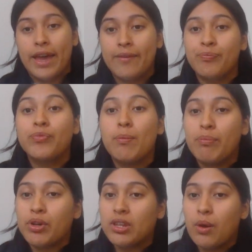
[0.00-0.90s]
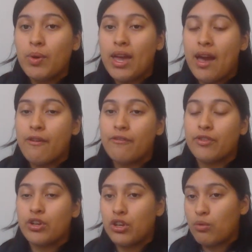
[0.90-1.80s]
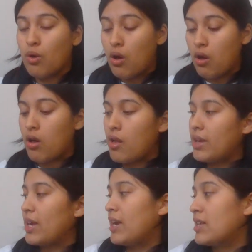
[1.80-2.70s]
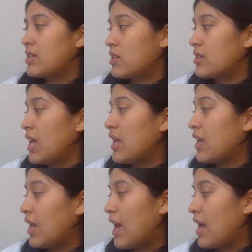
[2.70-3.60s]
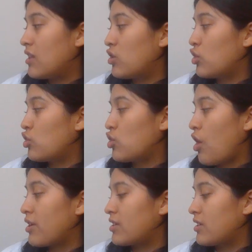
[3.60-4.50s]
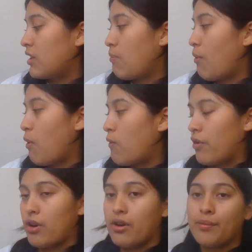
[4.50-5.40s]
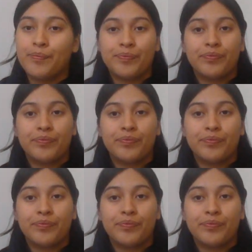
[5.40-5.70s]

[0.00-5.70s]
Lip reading: And the book that we have for you all is Stink and the Shark Sleepover.